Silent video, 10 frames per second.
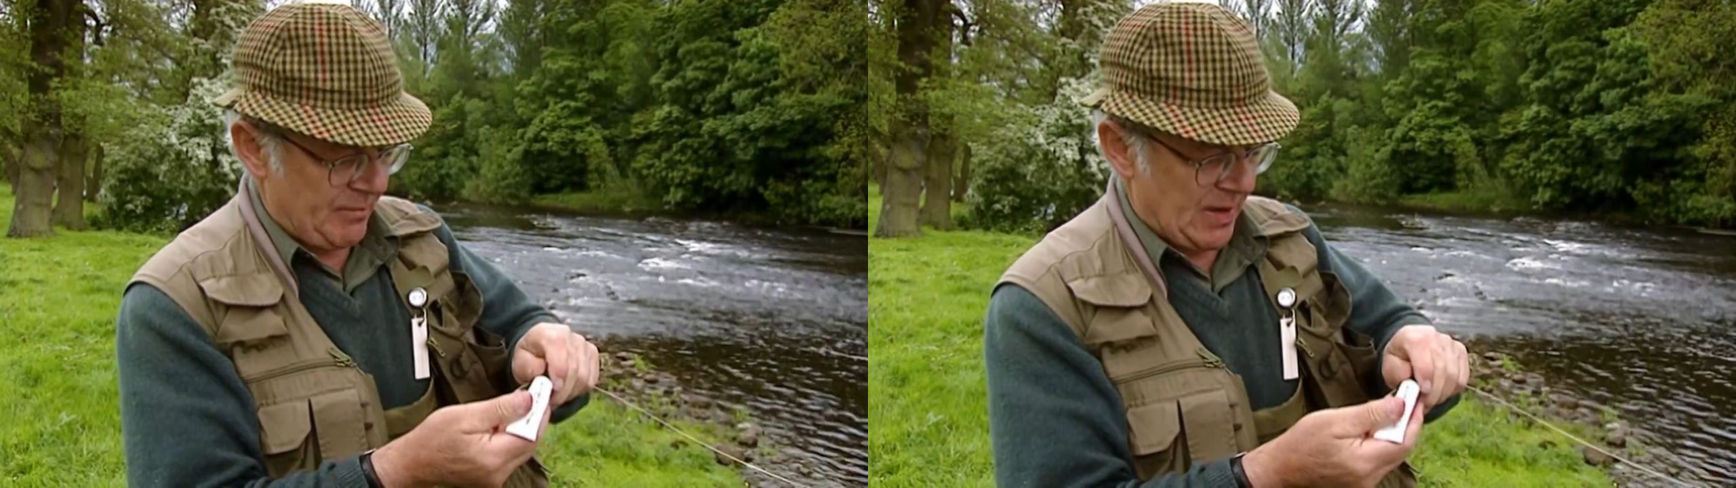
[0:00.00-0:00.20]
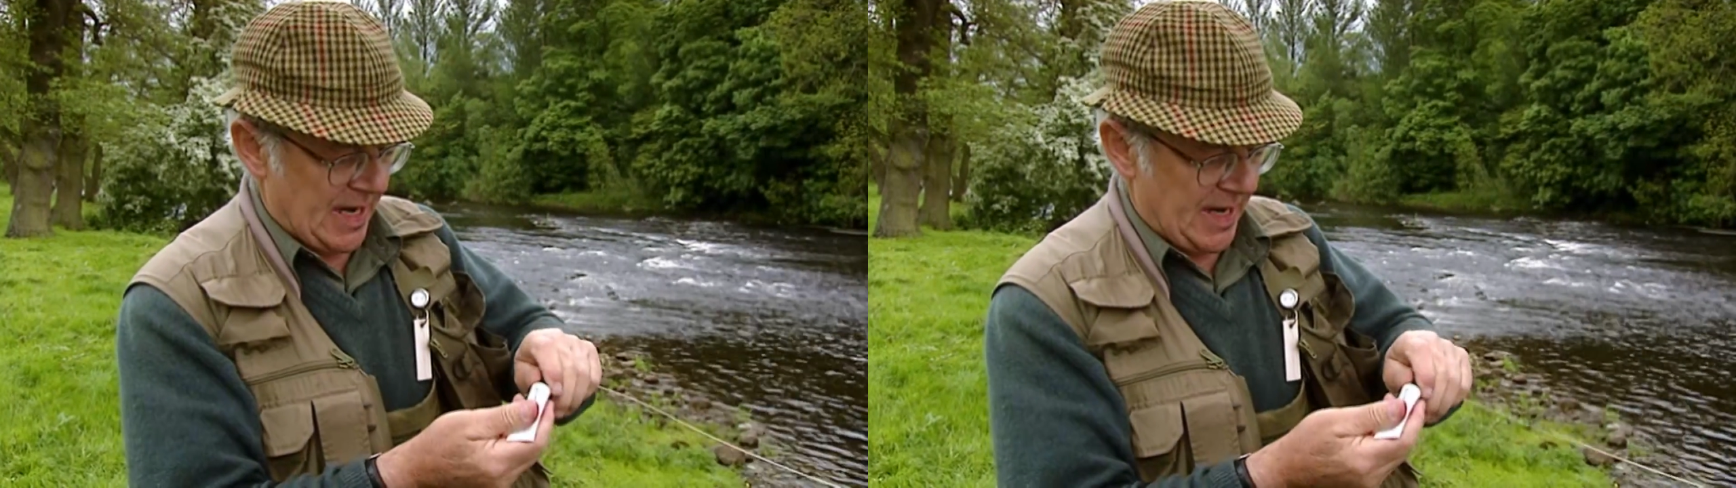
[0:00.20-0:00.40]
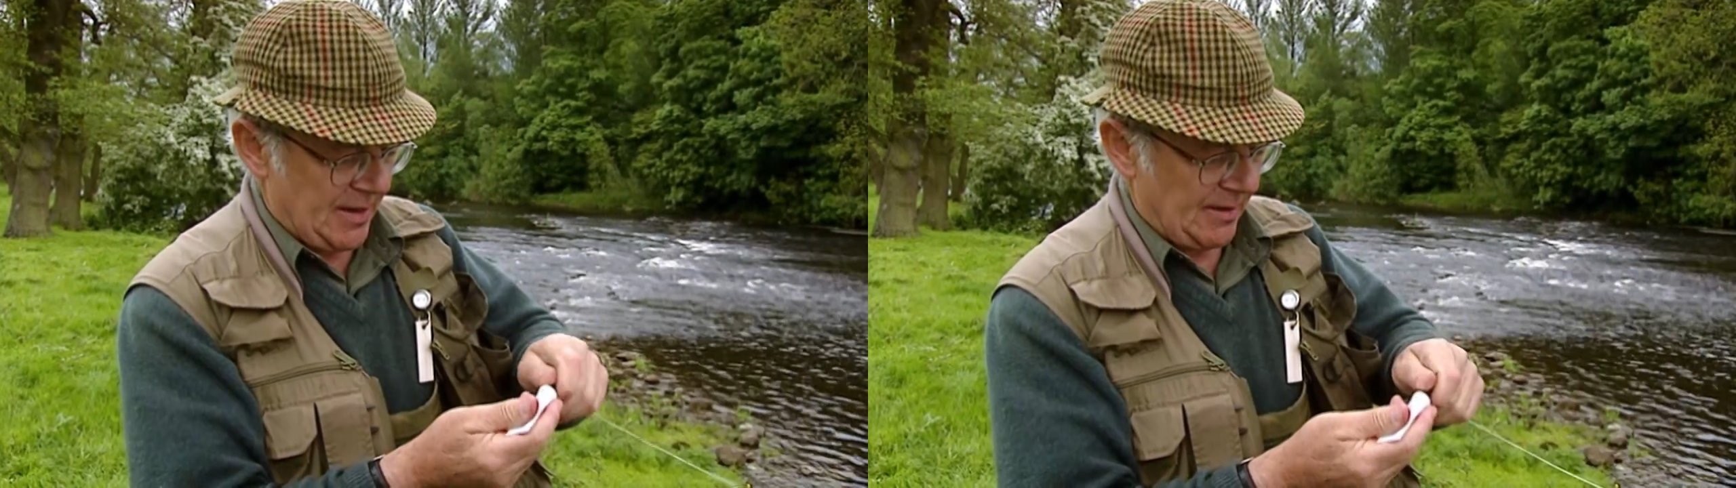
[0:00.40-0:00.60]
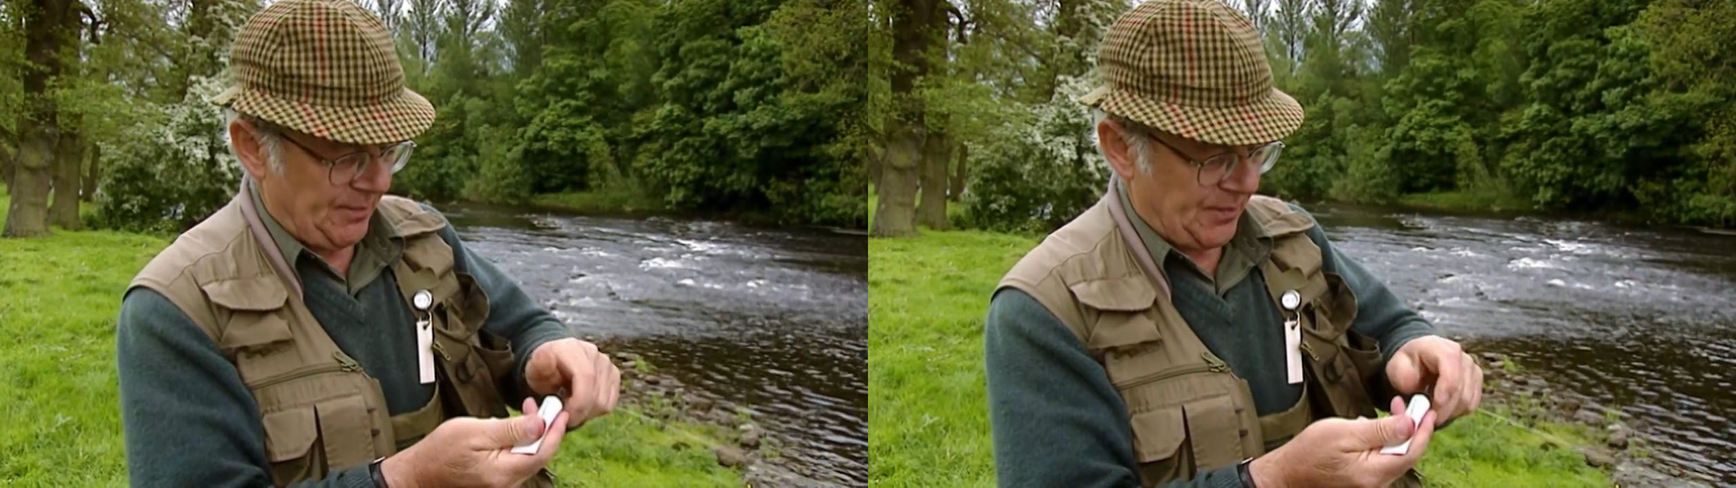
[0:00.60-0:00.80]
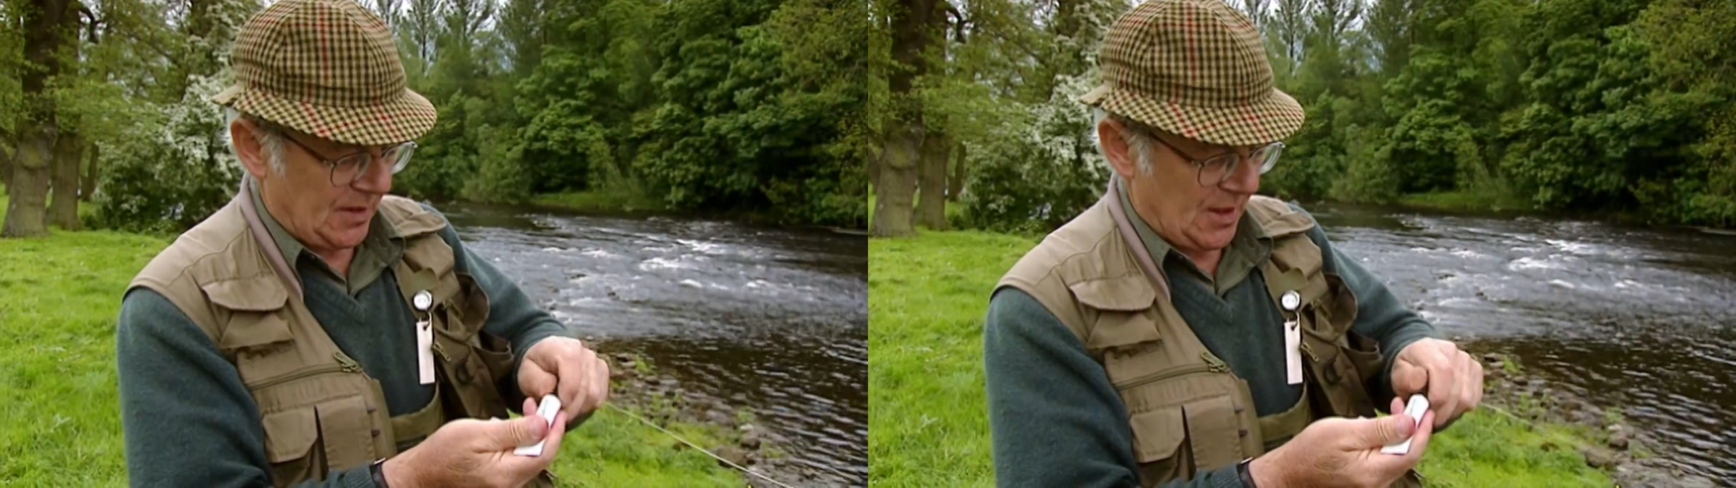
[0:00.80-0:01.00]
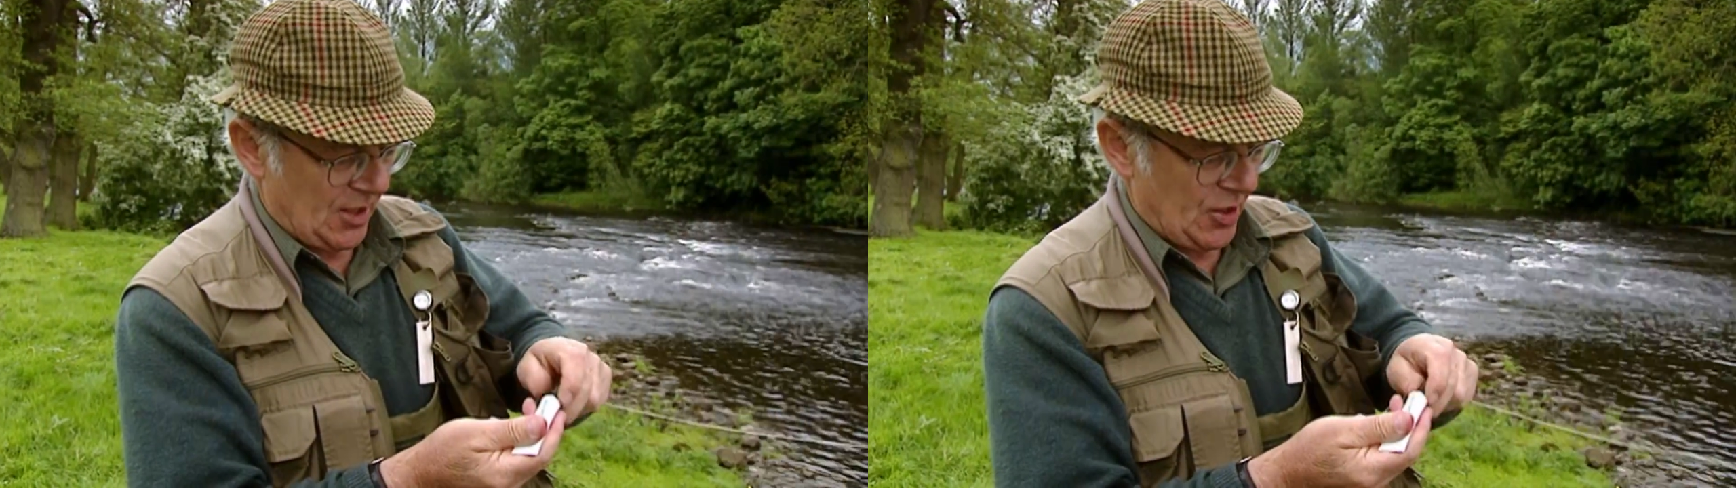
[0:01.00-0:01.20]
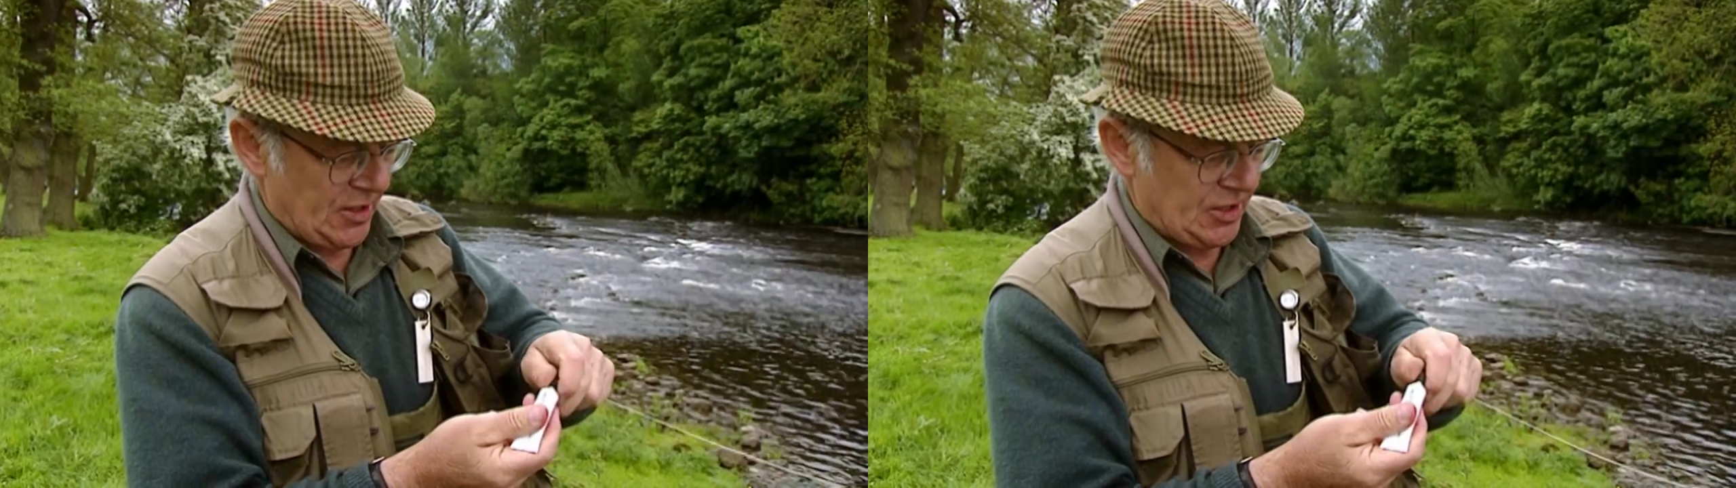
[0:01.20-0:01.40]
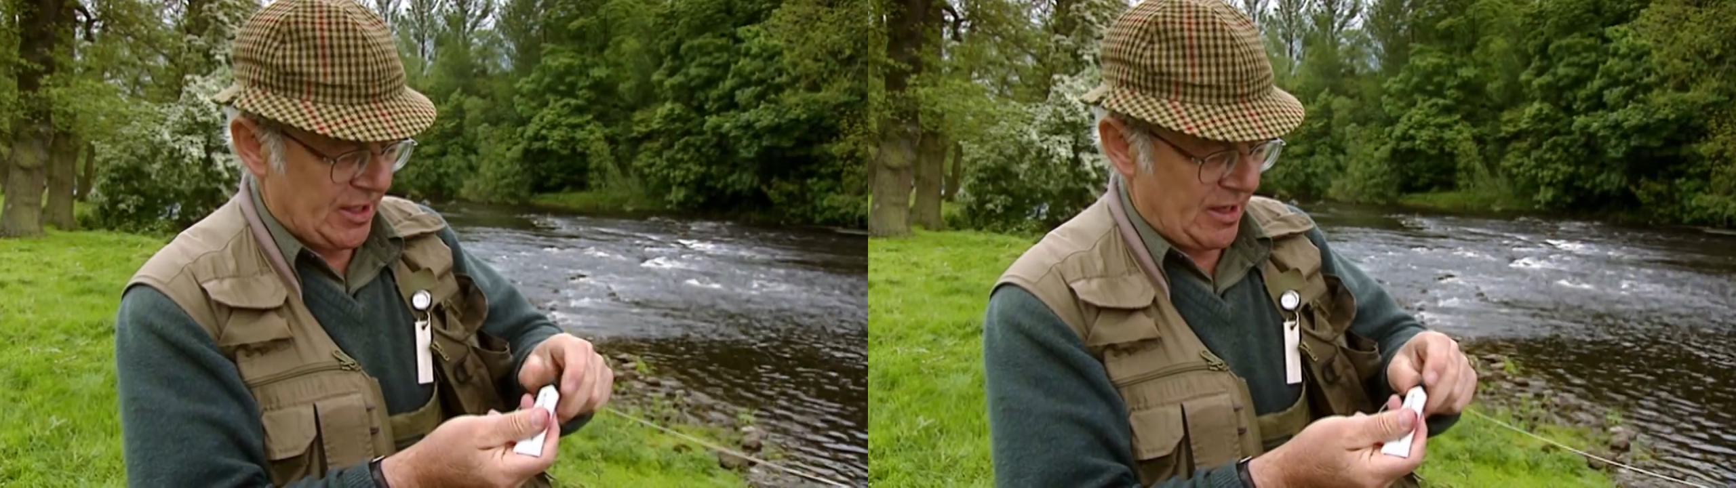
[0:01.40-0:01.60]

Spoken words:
by anointing